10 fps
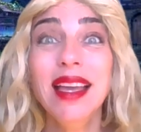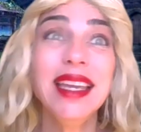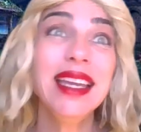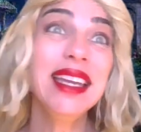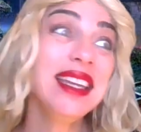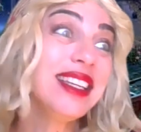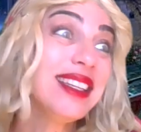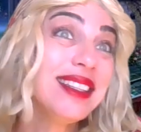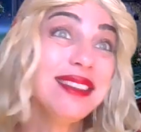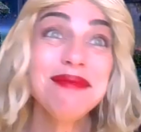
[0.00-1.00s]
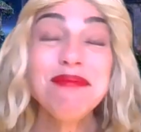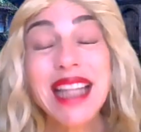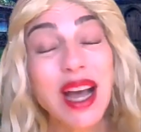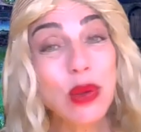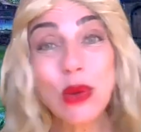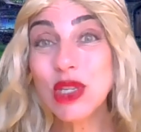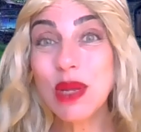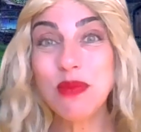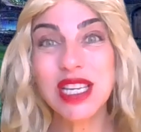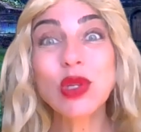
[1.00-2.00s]
if the Swallow comes, tell him
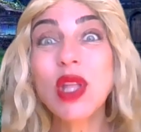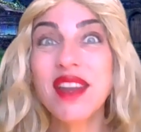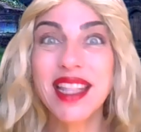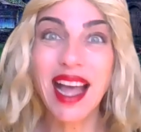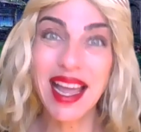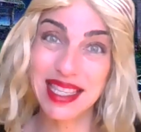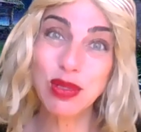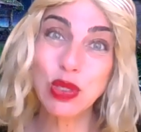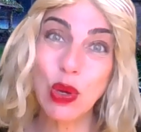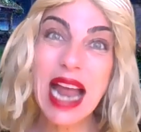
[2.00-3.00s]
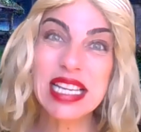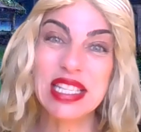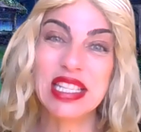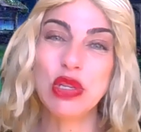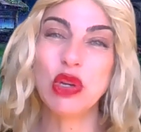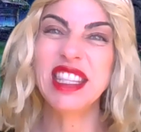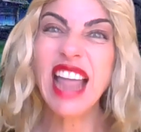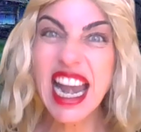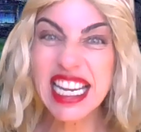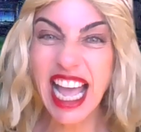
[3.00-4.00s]
that I love him very much.
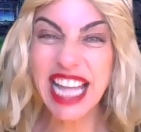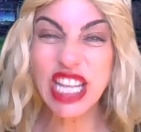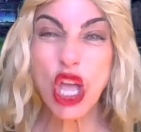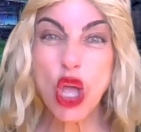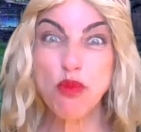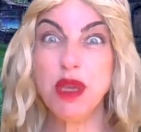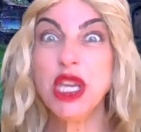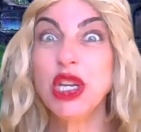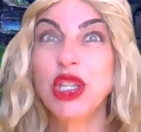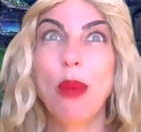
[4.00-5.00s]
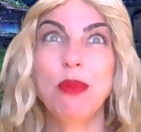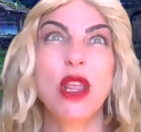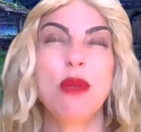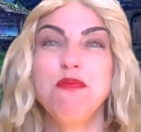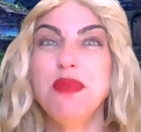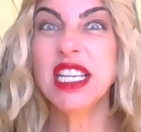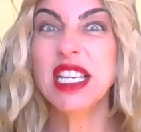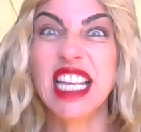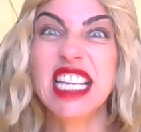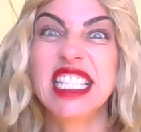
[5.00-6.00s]
Suddenly, a voice is heard.
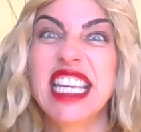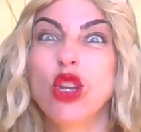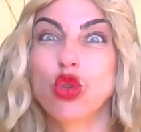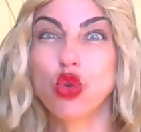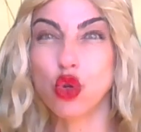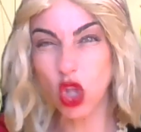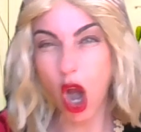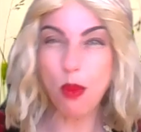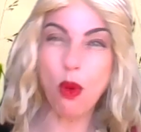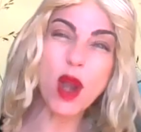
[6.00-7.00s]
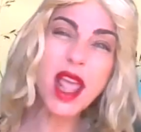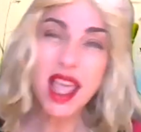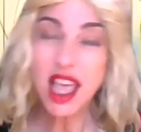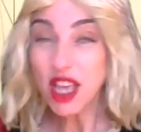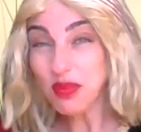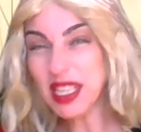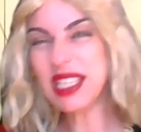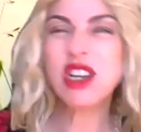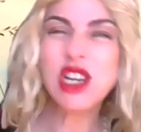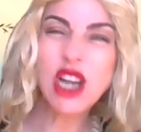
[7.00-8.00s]
Guys, like this, the Swallow
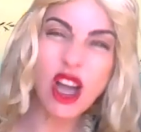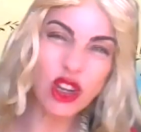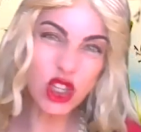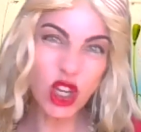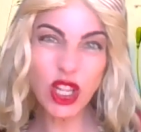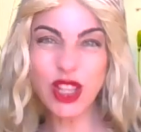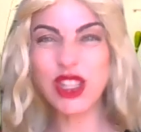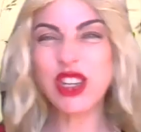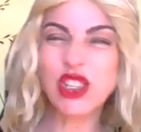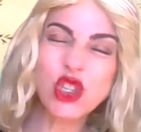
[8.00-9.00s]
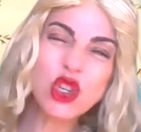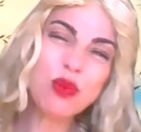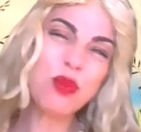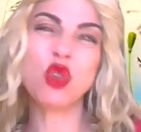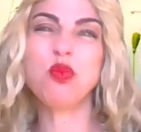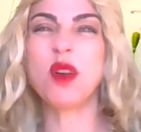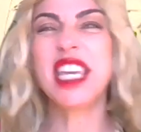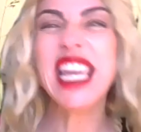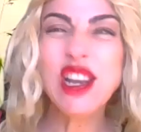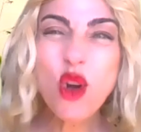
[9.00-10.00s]
comes flying by flapping his
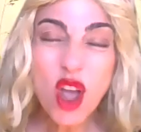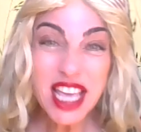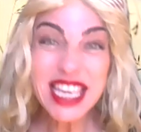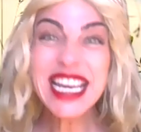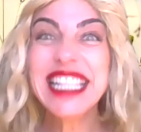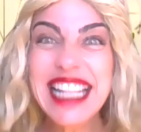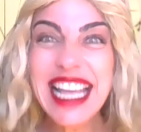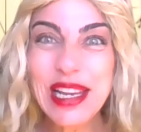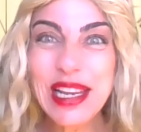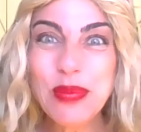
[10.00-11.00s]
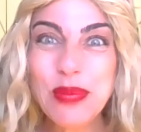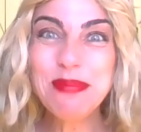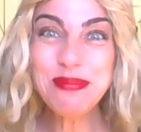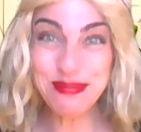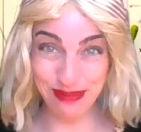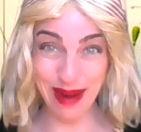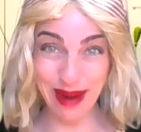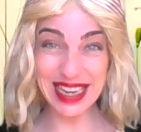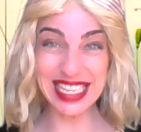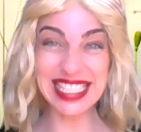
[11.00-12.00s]
wings. He comes to Thumbelina and
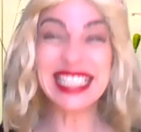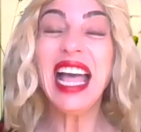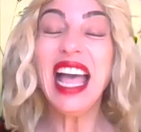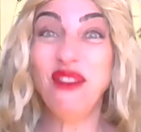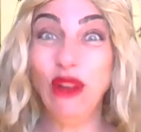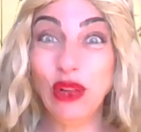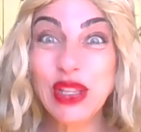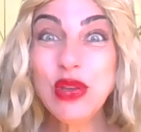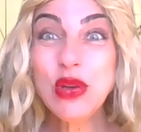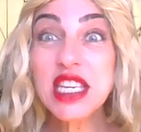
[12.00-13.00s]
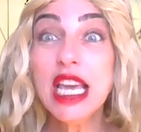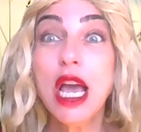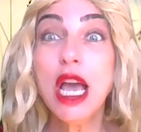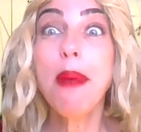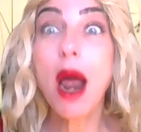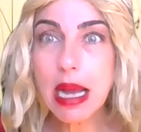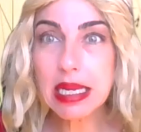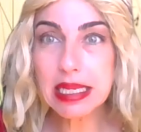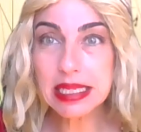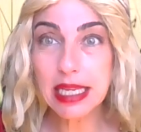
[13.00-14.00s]
saying,
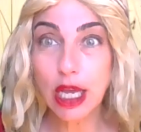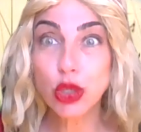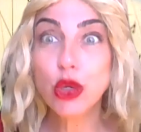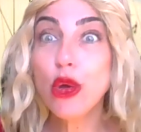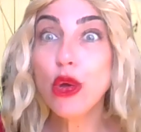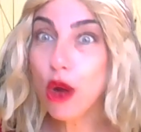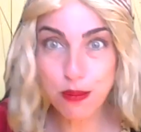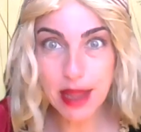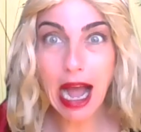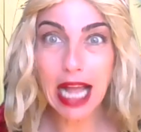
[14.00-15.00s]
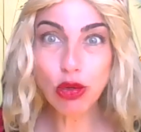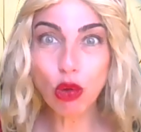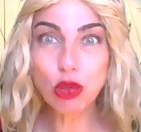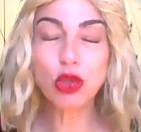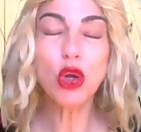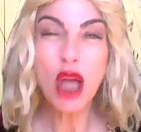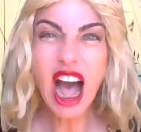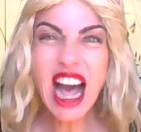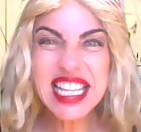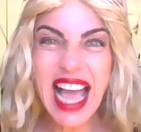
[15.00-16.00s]
Thumbelina, I see you're in a big trouble.
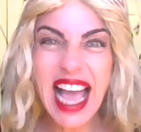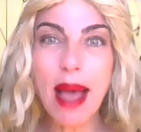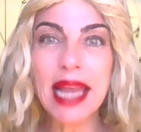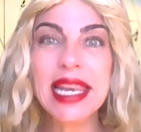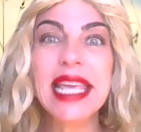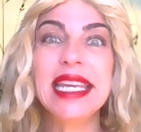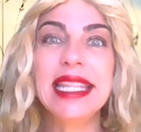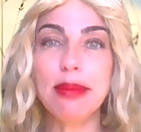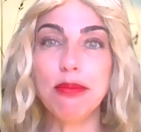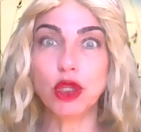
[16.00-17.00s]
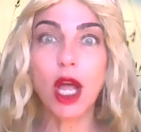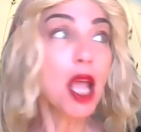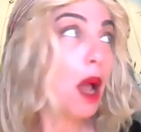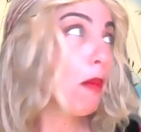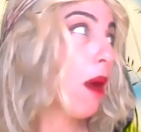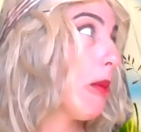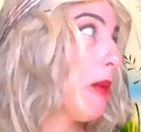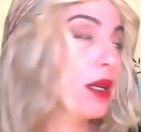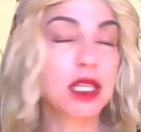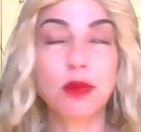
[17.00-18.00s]
Come on with me. Come, let's get out of here.
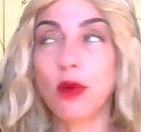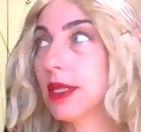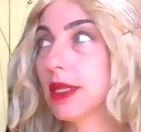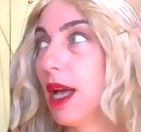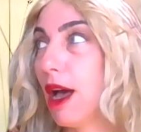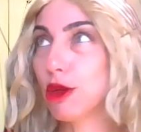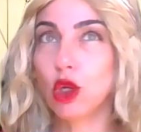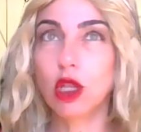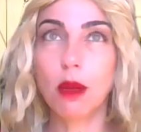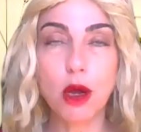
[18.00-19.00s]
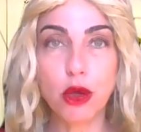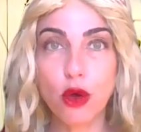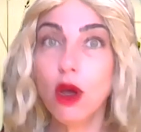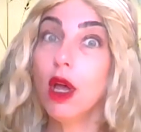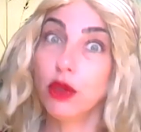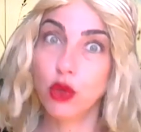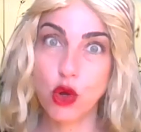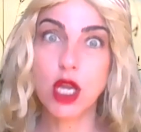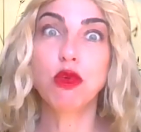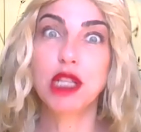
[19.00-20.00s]
Thumbelina looks around and left like
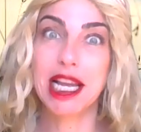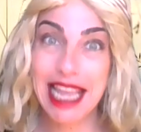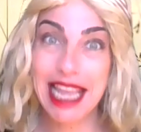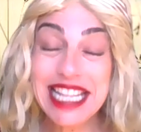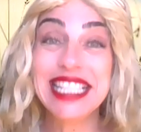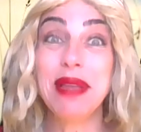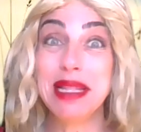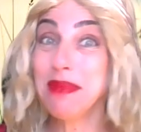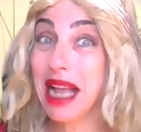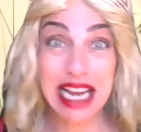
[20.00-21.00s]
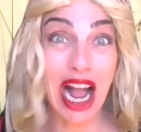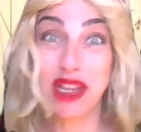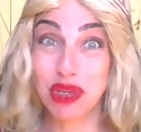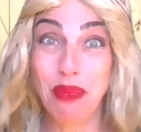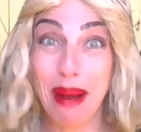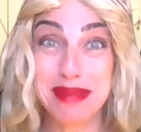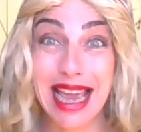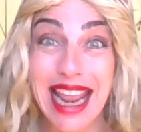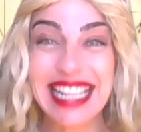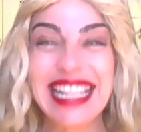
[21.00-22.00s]
this. I better get away from
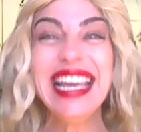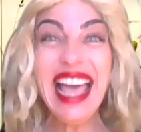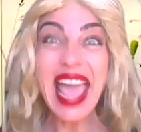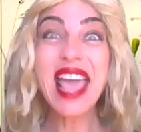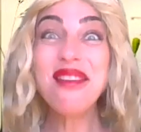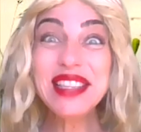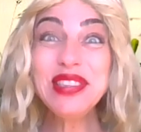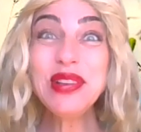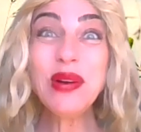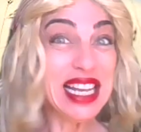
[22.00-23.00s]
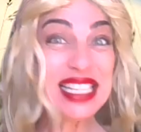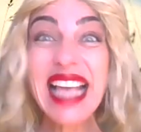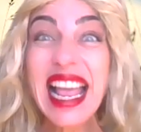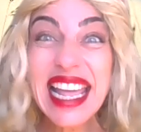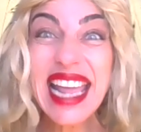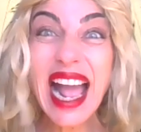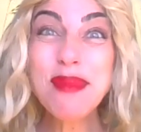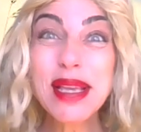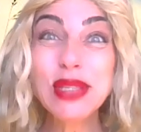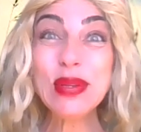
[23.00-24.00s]
here. Yes, I want to go with you.
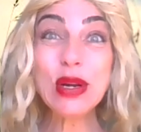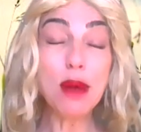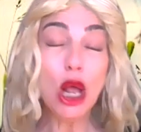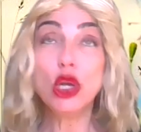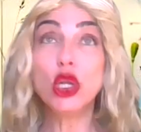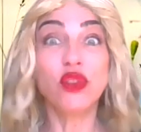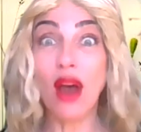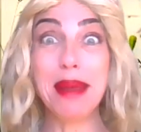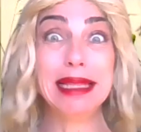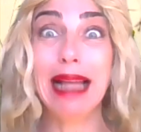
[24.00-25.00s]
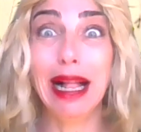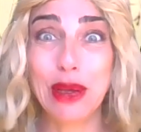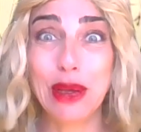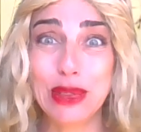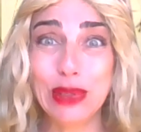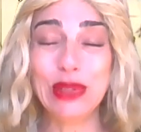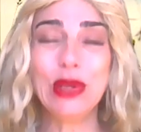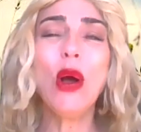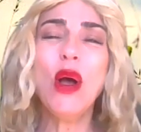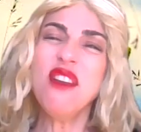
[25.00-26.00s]
Please take me. Take
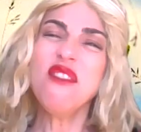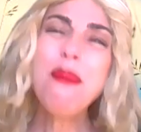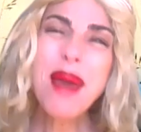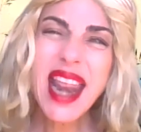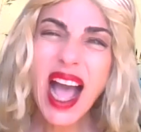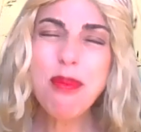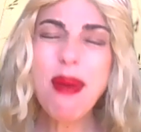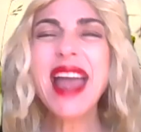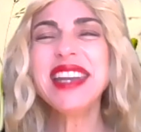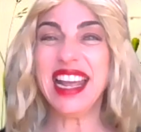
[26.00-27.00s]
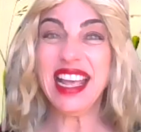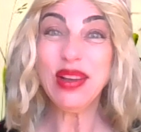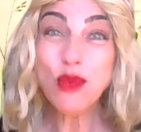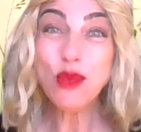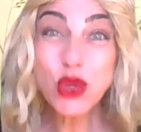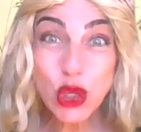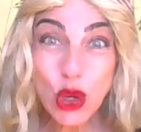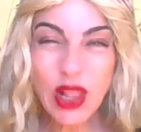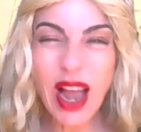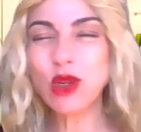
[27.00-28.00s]
me. And children, Thumbelina flies with
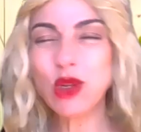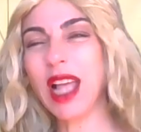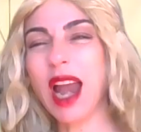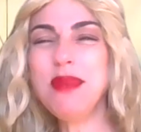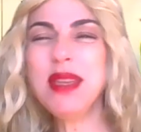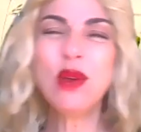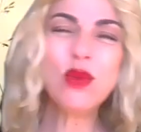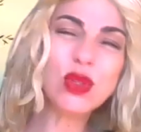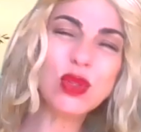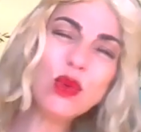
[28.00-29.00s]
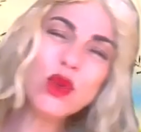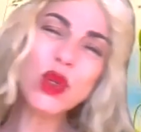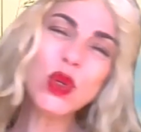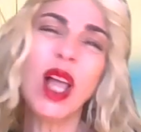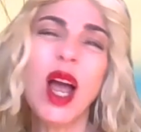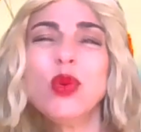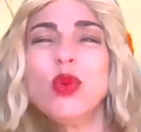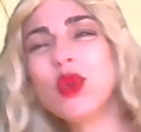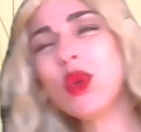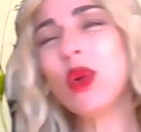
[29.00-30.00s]
the Swallow. Thumbelina gets the
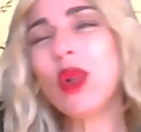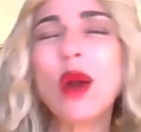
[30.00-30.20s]
Swallow